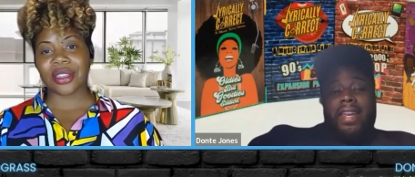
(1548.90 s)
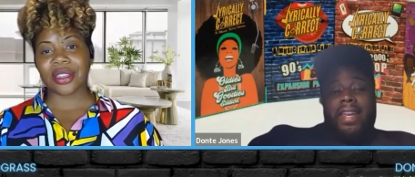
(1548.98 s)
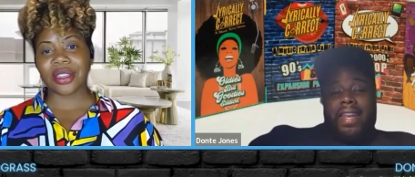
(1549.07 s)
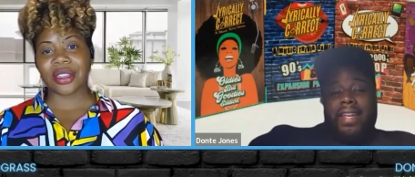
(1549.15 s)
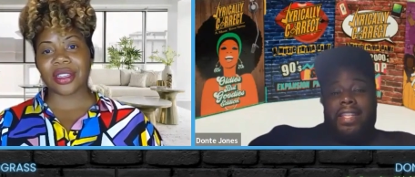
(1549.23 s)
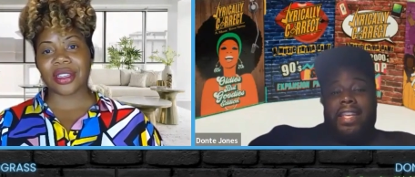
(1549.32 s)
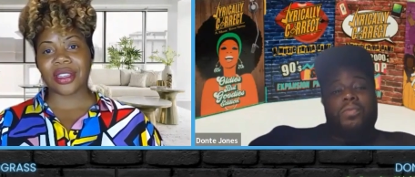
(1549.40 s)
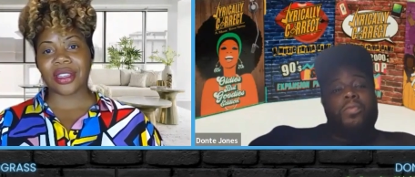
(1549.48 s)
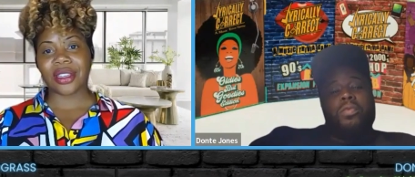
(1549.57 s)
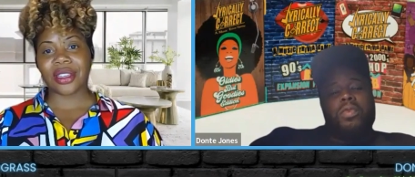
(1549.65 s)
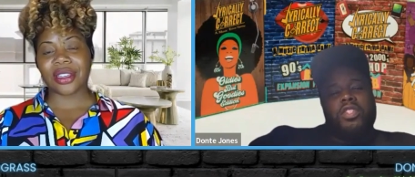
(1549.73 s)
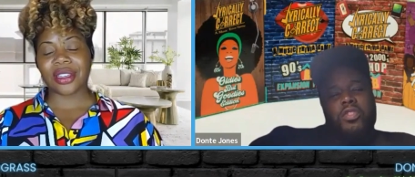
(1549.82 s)
Speaker 1: exist, what
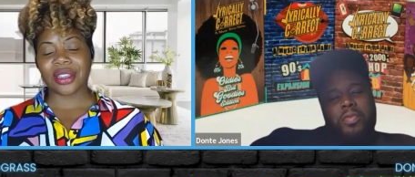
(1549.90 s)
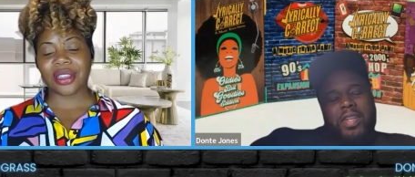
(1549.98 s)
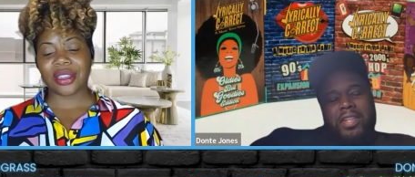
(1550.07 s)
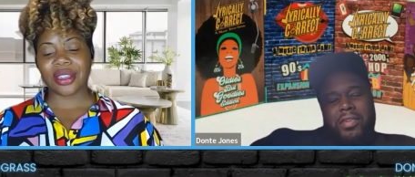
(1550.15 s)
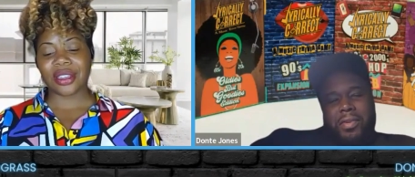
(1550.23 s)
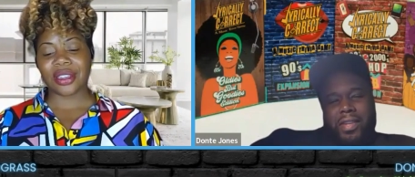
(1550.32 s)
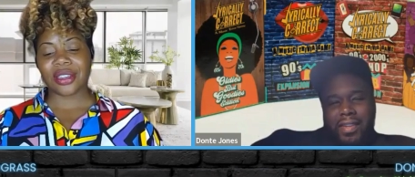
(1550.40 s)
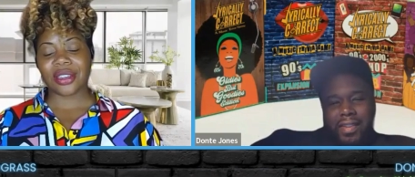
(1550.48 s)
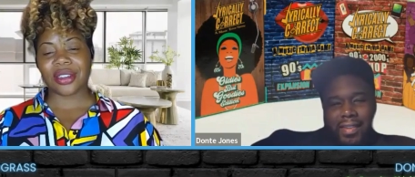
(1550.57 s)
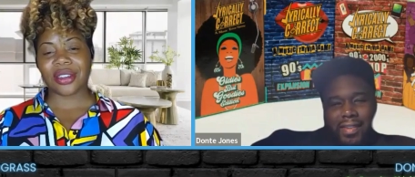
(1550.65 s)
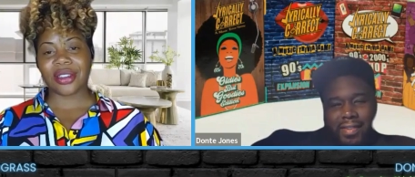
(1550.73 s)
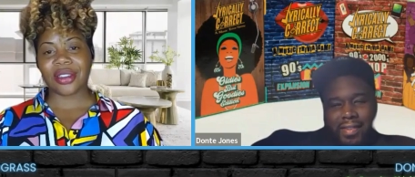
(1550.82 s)
would you be doing?
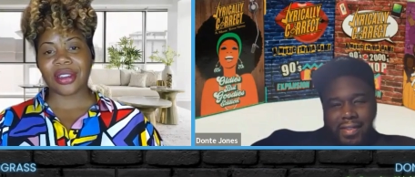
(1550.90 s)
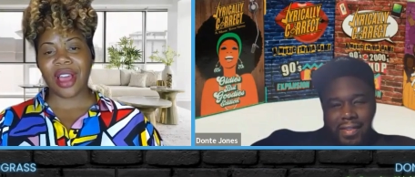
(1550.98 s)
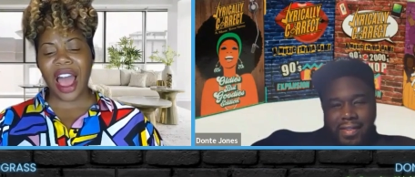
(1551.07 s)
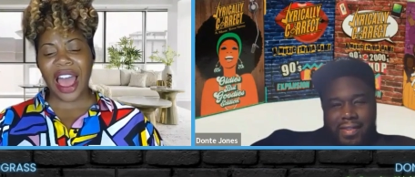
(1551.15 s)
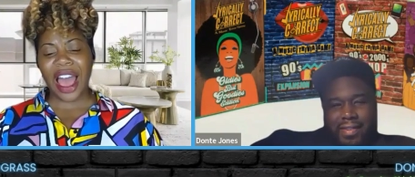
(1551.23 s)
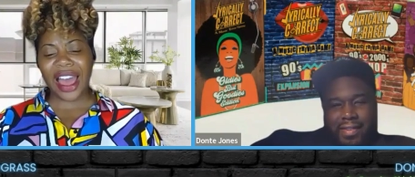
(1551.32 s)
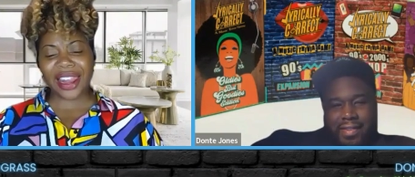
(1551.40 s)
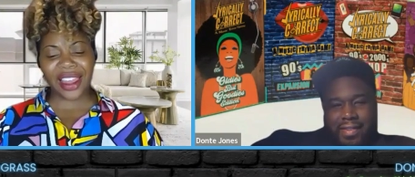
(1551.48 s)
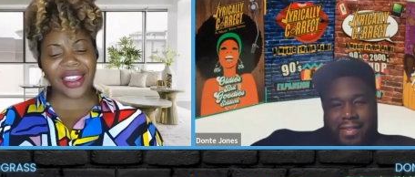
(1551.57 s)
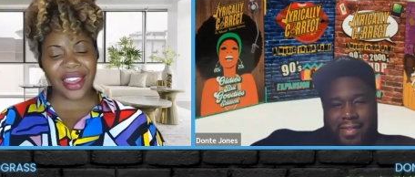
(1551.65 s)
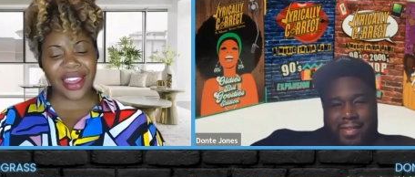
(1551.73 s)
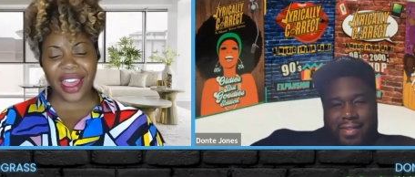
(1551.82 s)
Speaker 2: I like
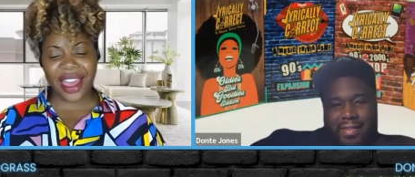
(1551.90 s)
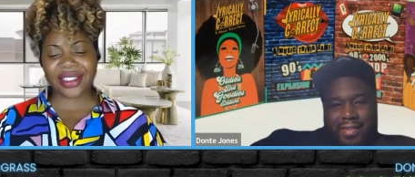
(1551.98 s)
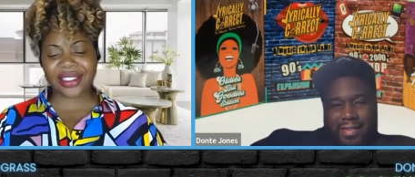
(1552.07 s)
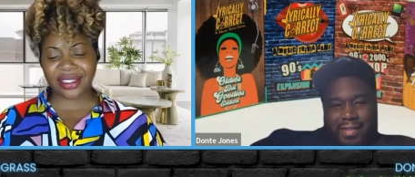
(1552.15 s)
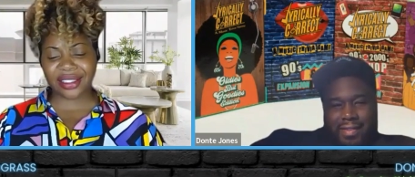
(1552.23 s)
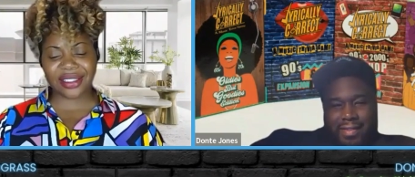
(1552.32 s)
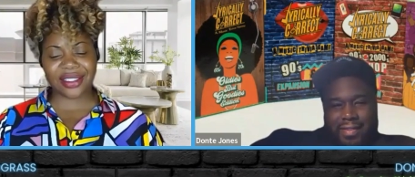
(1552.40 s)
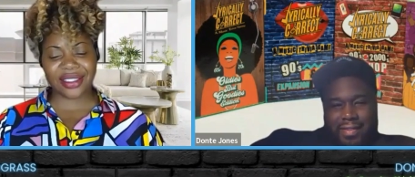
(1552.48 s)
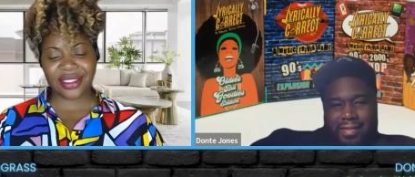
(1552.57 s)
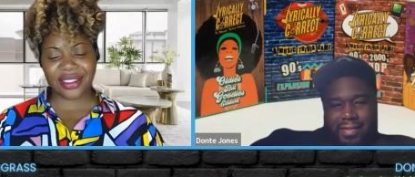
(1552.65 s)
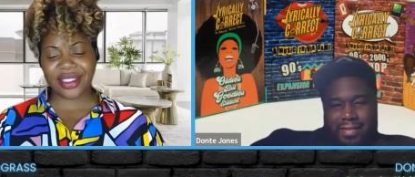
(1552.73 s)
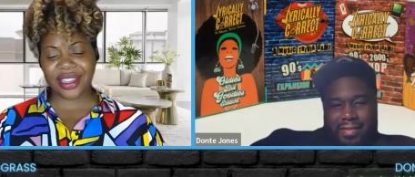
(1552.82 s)
that.
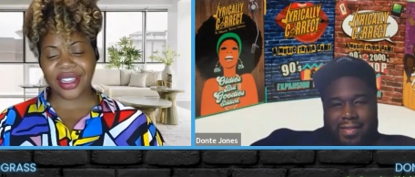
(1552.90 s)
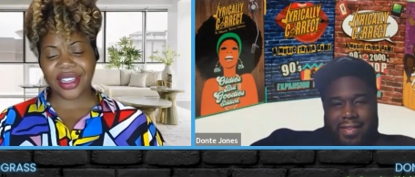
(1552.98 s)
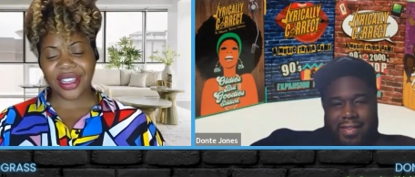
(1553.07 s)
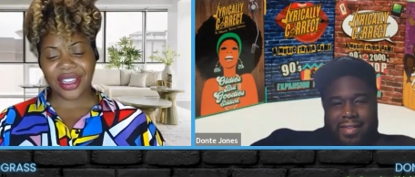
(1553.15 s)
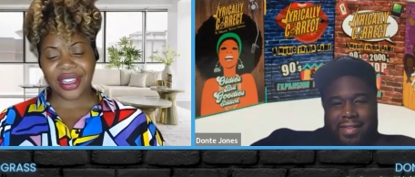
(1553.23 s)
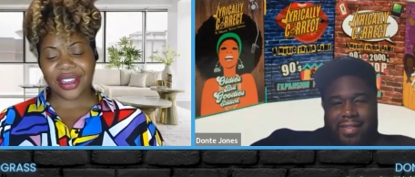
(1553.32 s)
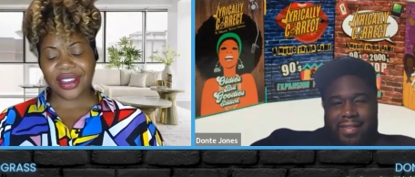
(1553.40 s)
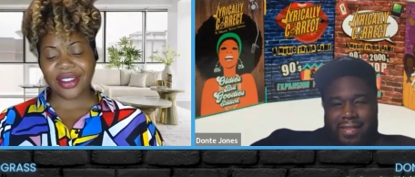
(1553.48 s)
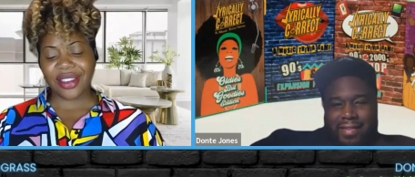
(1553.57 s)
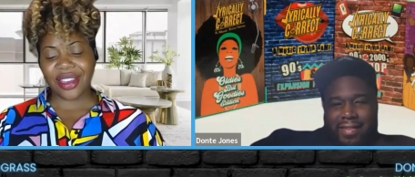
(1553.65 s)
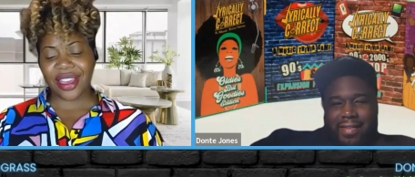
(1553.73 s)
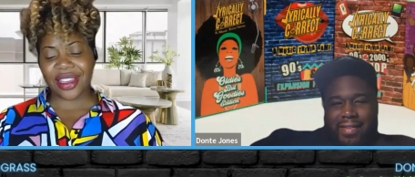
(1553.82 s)
Speaker 1: Right.
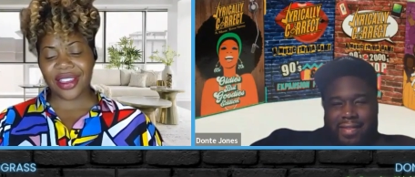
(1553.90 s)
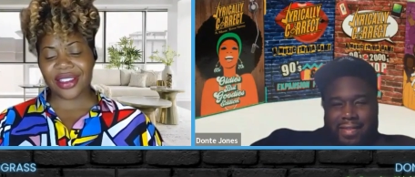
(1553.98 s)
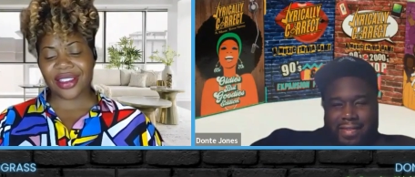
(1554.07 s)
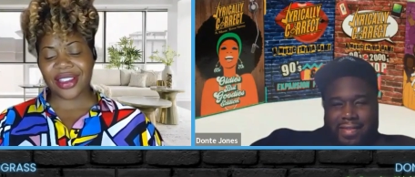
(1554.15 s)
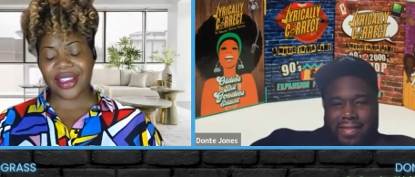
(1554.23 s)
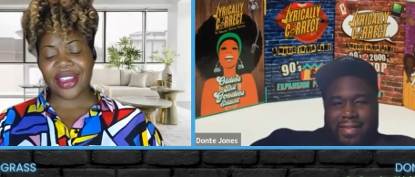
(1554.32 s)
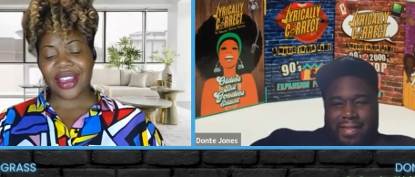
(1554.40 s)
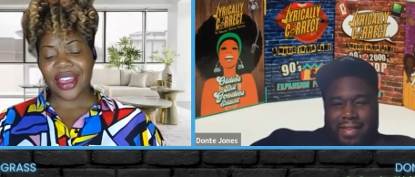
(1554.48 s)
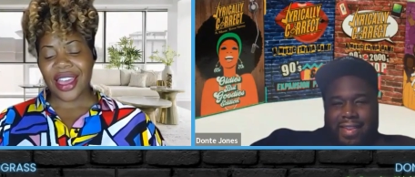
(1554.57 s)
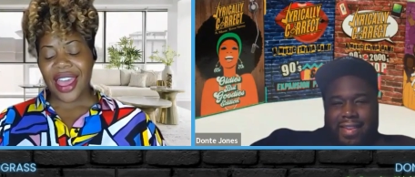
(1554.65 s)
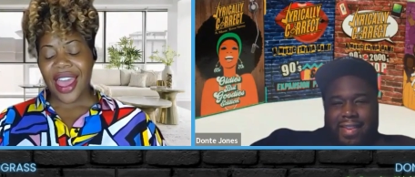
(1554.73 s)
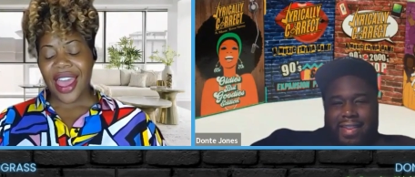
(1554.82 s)
Speaker 2: Okay.
Speaker 1: Right.
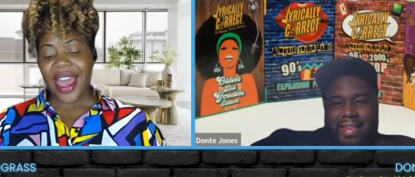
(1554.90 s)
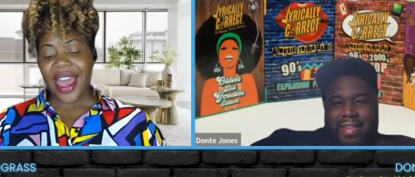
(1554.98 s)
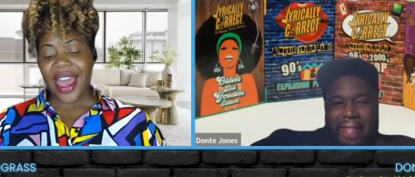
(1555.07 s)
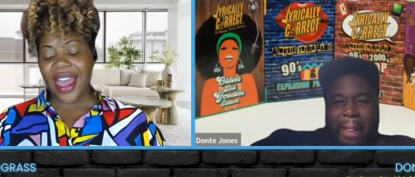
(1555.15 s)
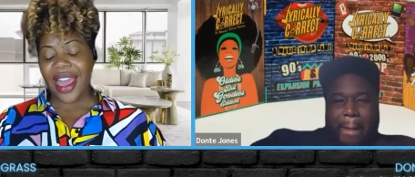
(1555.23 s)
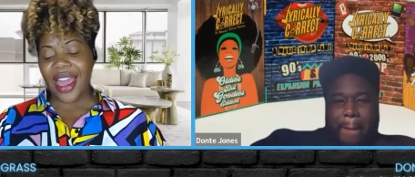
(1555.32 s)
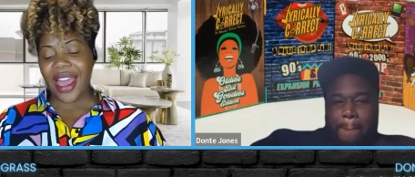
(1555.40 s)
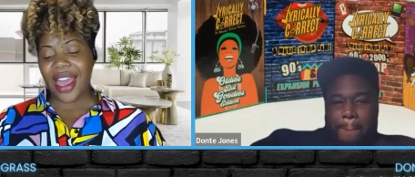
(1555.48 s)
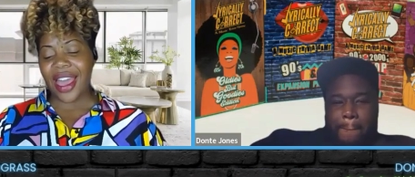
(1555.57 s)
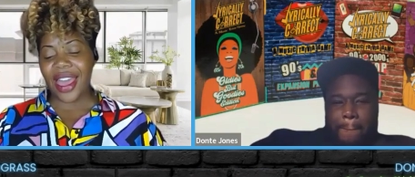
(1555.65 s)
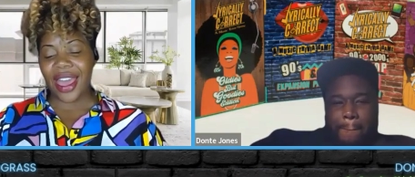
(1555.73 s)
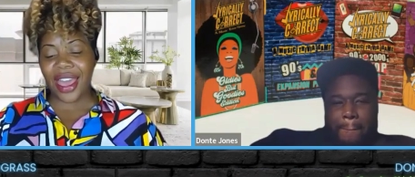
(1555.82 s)

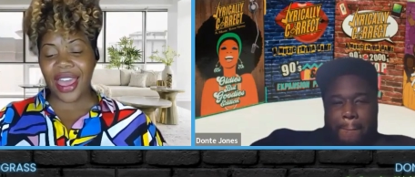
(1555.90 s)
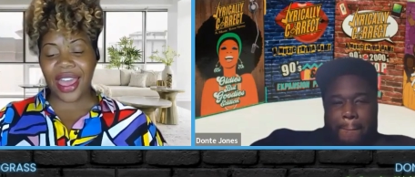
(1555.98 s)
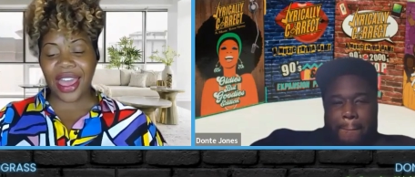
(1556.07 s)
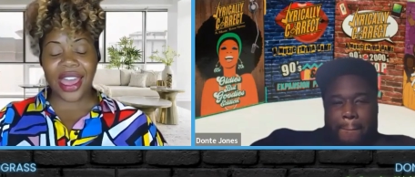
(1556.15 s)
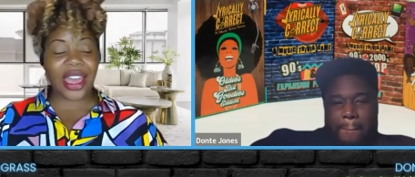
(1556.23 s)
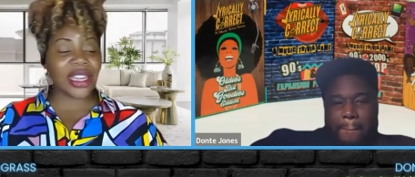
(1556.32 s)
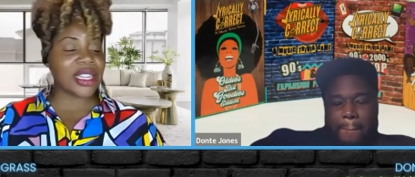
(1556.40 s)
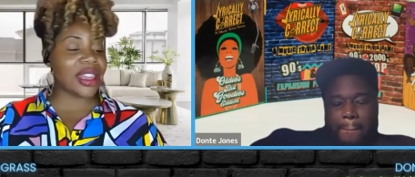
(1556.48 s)
Speaker 2: And